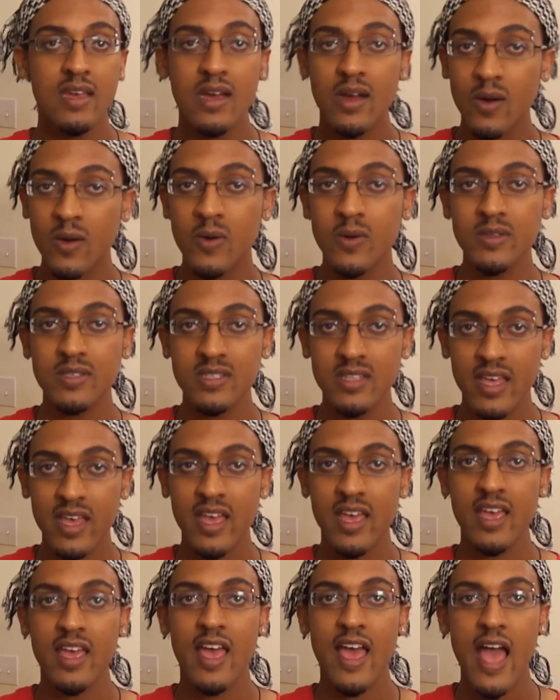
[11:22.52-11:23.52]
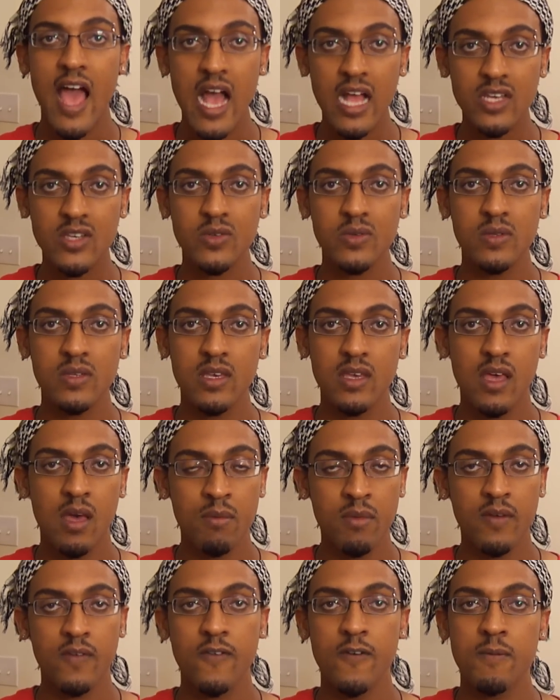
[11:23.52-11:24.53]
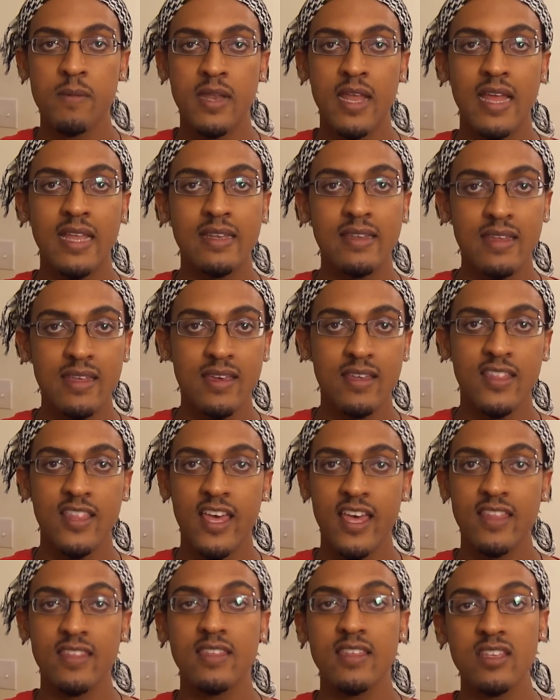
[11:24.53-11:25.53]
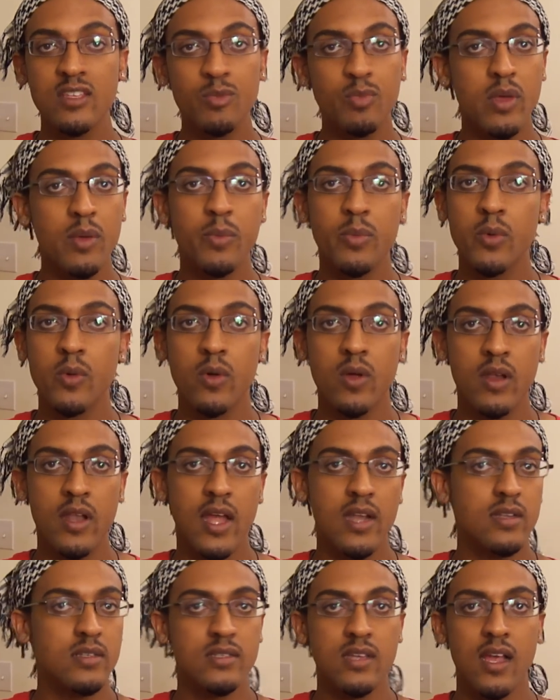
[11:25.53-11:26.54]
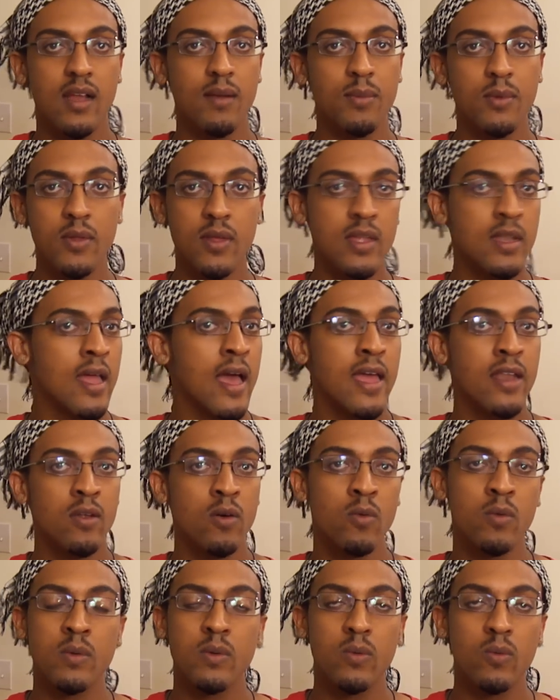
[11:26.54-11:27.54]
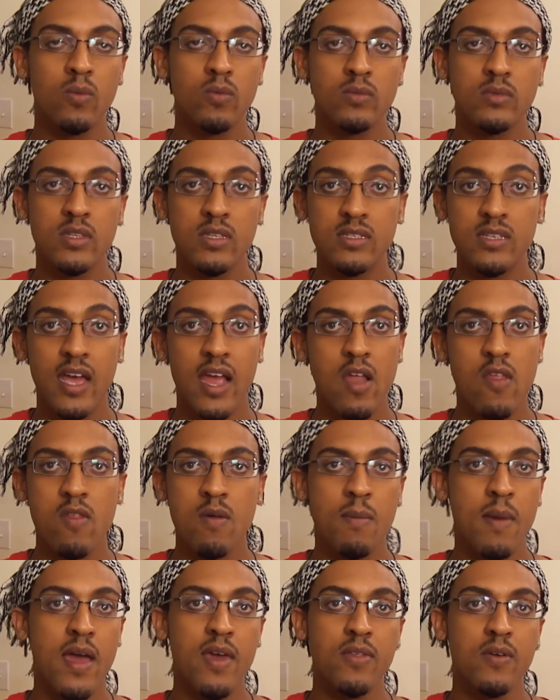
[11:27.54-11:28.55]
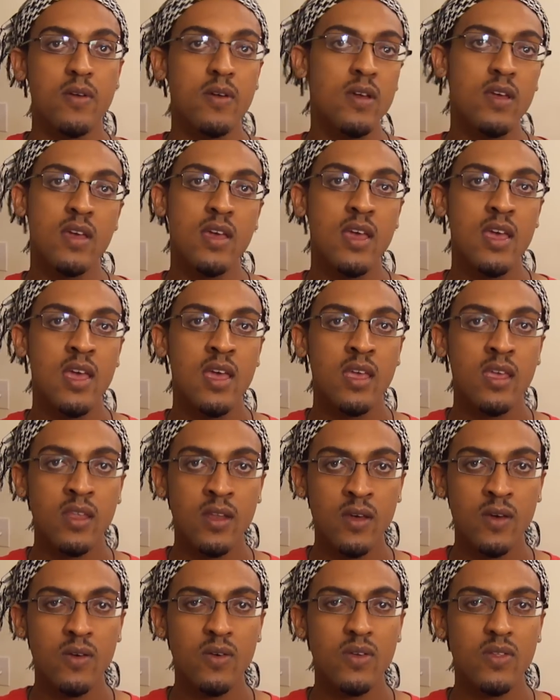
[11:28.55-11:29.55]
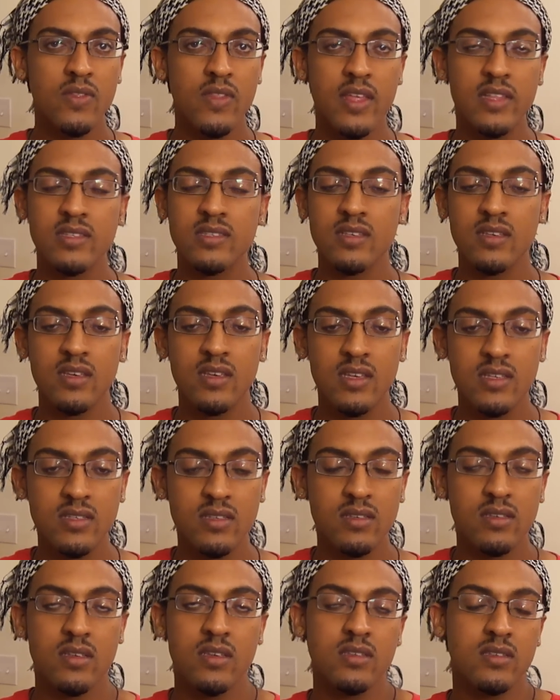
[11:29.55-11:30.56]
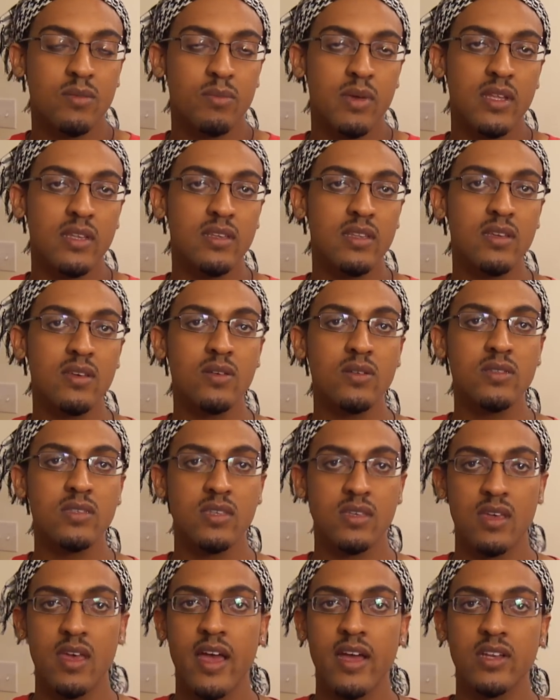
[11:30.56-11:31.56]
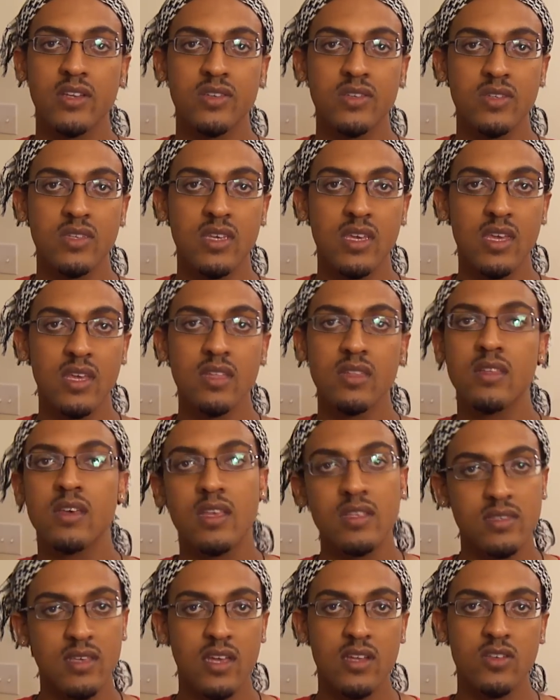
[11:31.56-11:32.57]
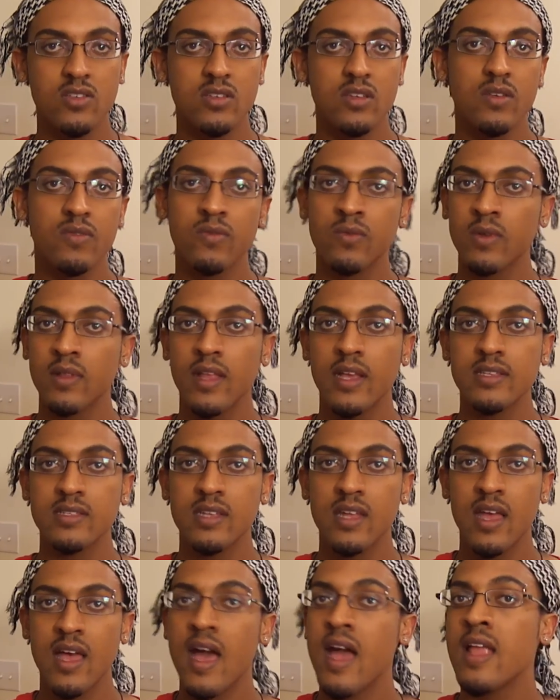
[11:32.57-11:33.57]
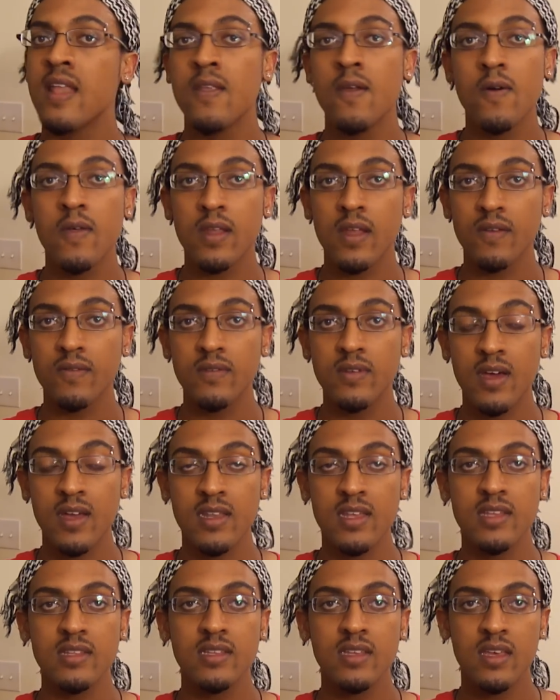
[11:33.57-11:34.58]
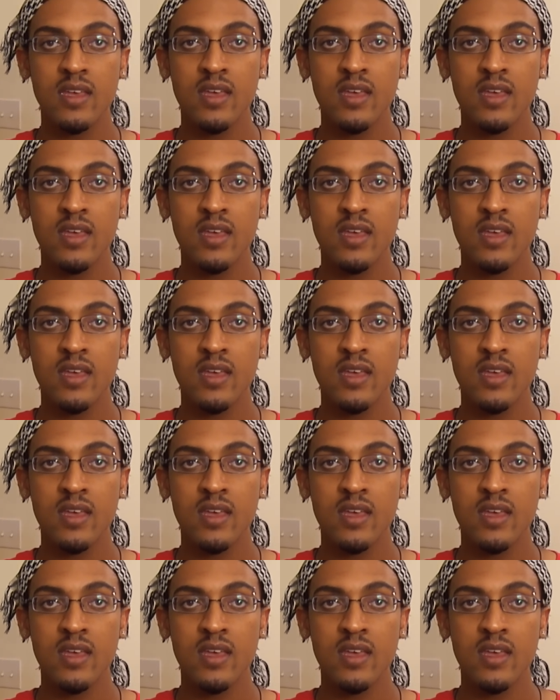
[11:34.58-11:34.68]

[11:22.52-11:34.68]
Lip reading: or is that actually coming from an idea that these people are not desirable and I don't desire them either? You know, it's a big deal to actually look inside yourself and realize that I know that I've done it.